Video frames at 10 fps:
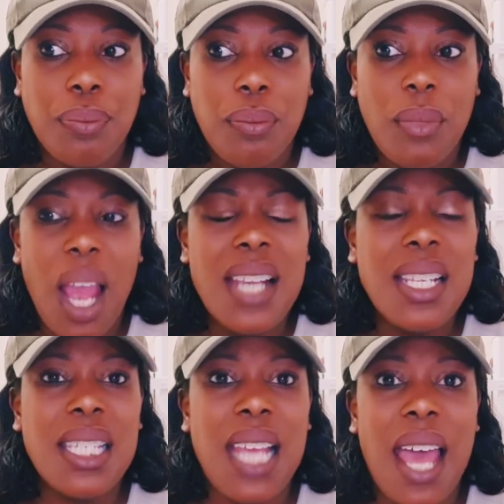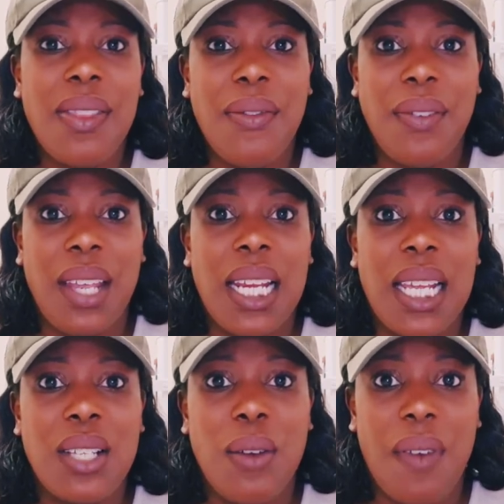understand the
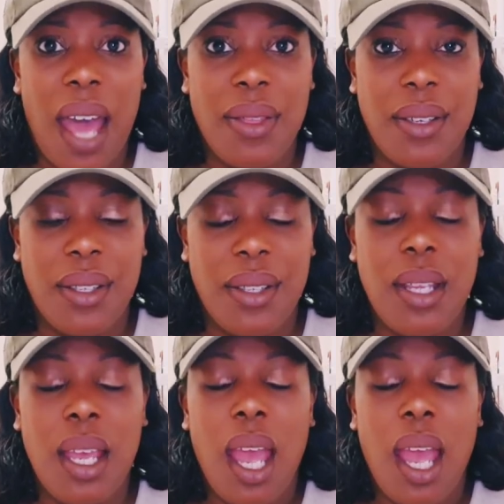feelings of others.